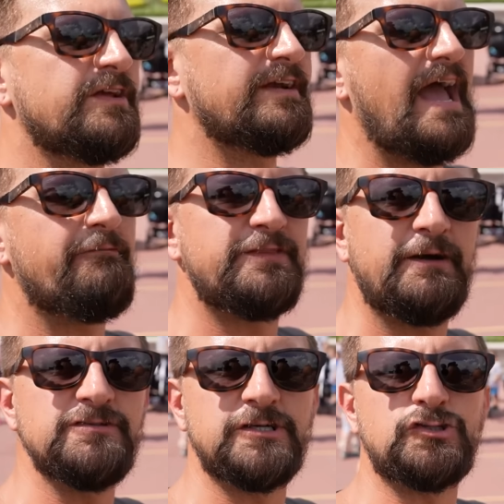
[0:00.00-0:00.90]
there you have it. That
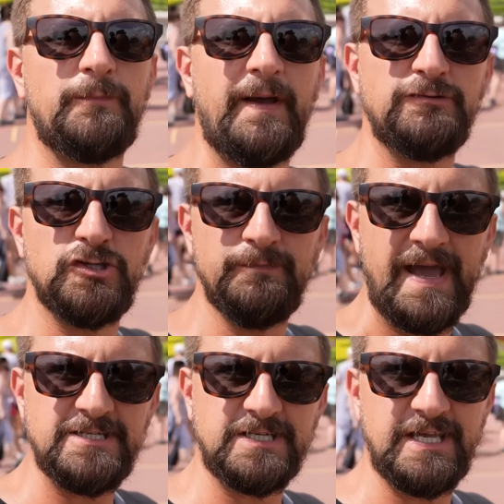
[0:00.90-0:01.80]
was our trip out to
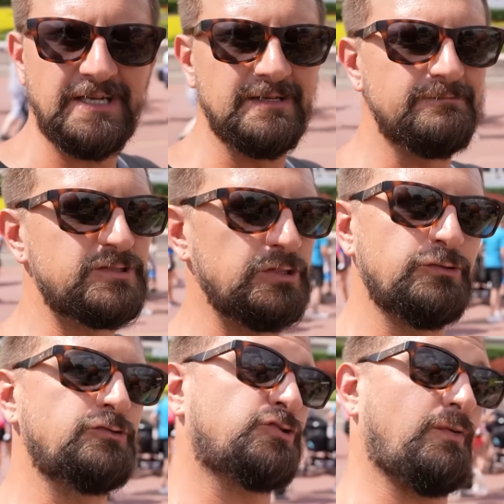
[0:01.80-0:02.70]
Magic Kingdom
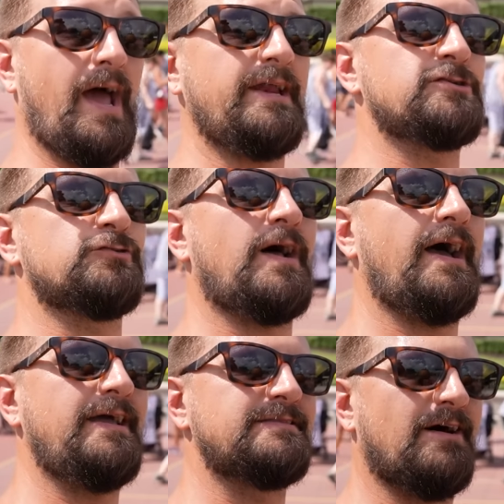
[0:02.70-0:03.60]
to try to
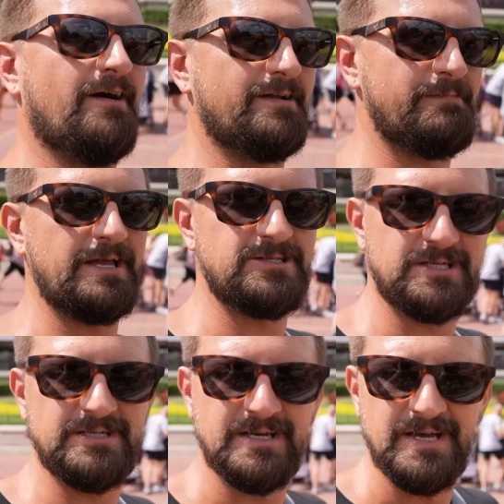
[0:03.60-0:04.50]
ride the Haunted
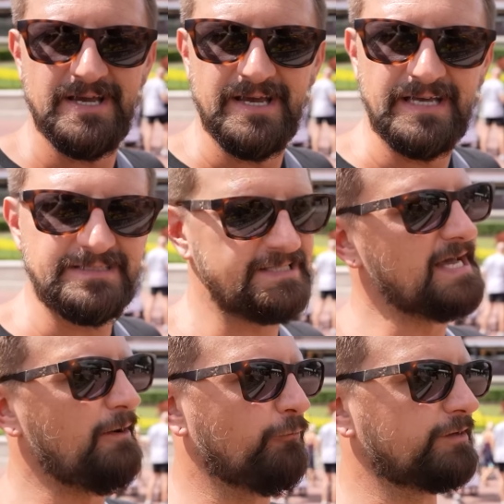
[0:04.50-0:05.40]
Mansion. It did
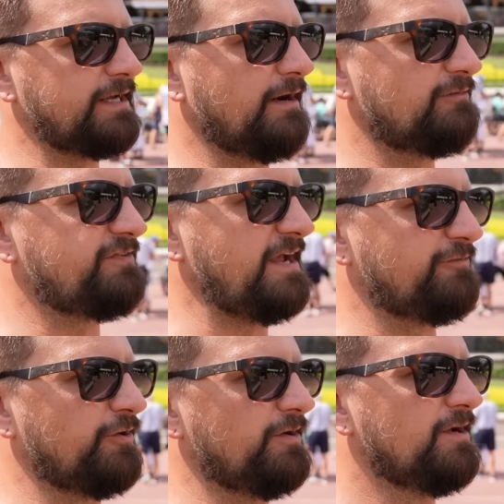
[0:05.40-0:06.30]
not work in our
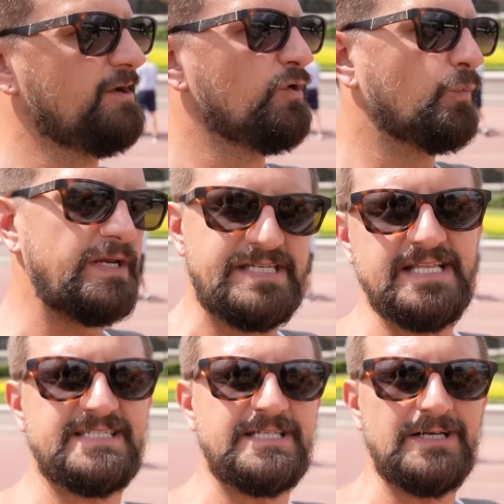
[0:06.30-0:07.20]
favor. We did
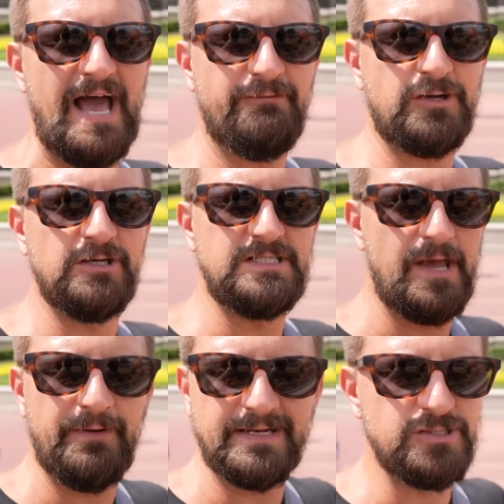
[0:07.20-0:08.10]
still have a good day.
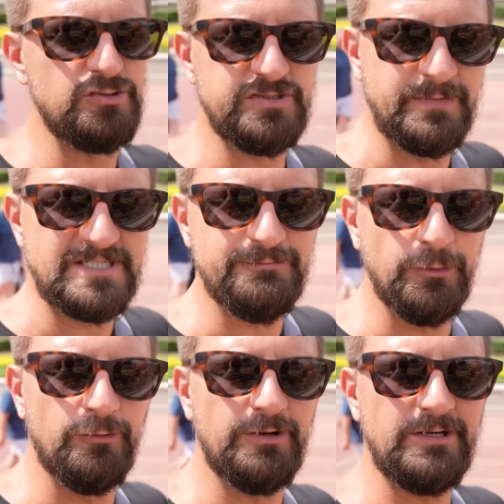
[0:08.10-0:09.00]
We got to do some
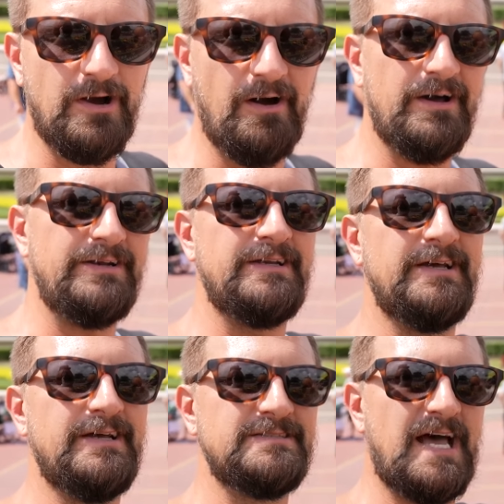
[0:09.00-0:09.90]
exploring on
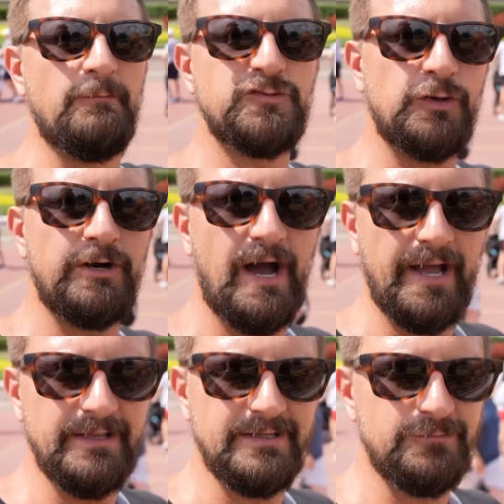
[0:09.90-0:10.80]
Tom Sawyer
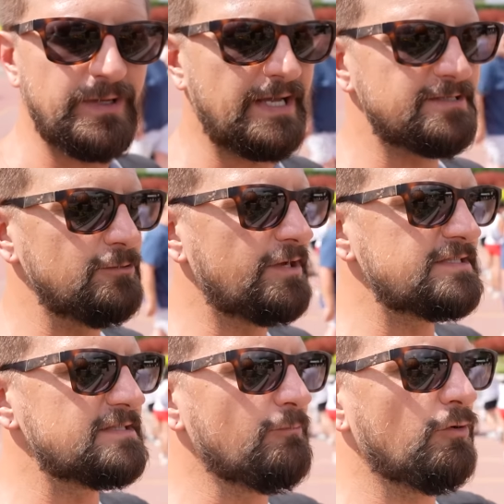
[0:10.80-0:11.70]
Island. We got to look at
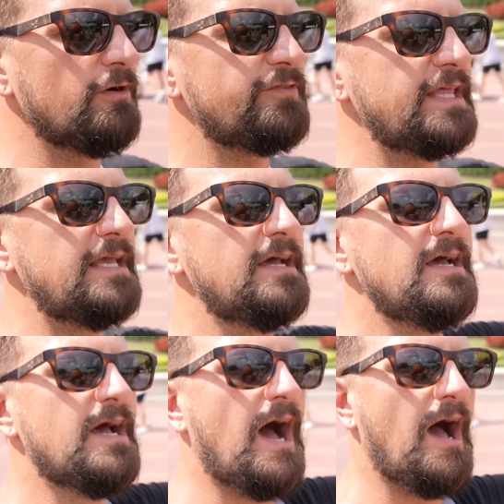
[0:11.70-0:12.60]
some more of the
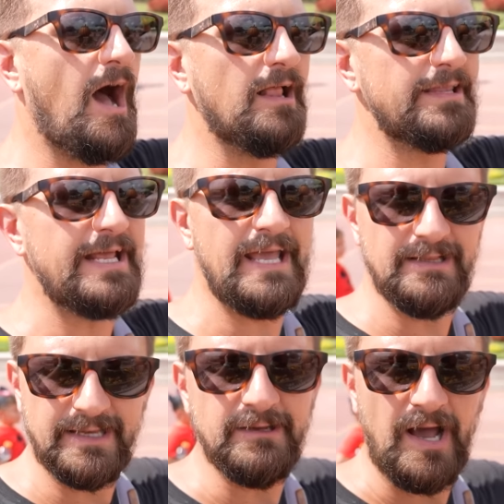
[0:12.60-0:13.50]
holiday,
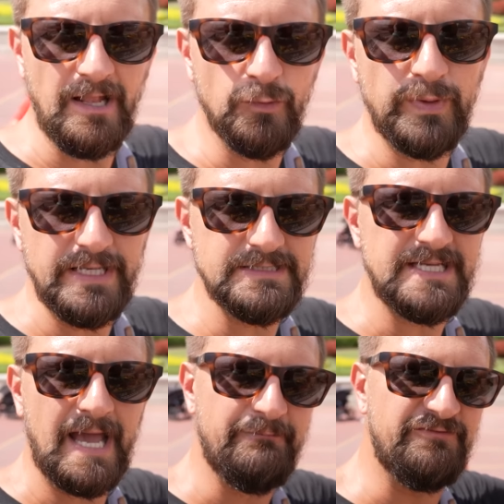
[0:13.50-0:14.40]
like Halloween
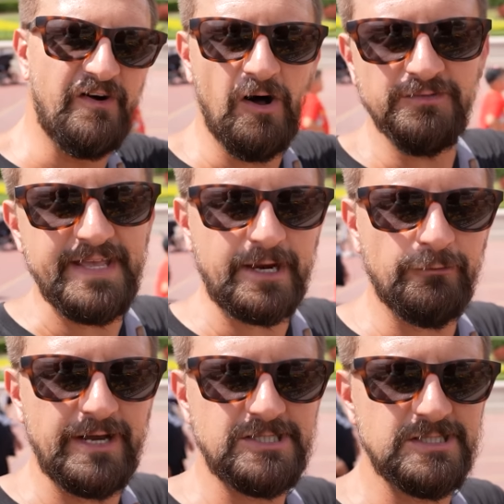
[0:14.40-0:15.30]
type fall
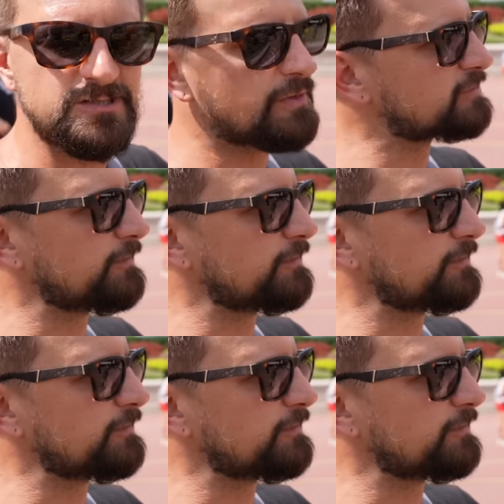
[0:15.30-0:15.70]
decorations. We got